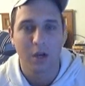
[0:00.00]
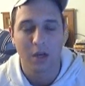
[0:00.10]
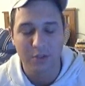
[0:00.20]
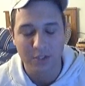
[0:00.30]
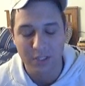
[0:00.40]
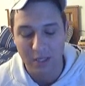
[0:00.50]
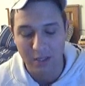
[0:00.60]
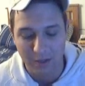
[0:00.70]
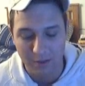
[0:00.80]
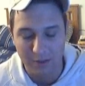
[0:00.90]
I understand
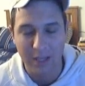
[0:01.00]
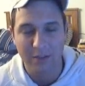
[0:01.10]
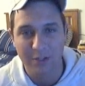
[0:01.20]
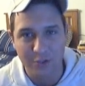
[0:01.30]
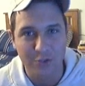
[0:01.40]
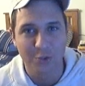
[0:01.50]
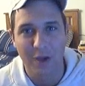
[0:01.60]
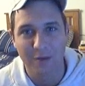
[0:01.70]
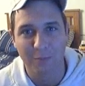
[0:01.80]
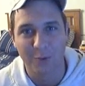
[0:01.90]
that atheists do
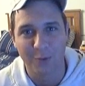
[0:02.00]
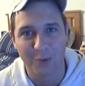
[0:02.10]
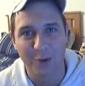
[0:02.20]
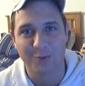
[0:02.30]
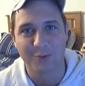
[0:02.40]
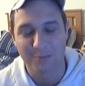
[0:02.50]
have moral codes.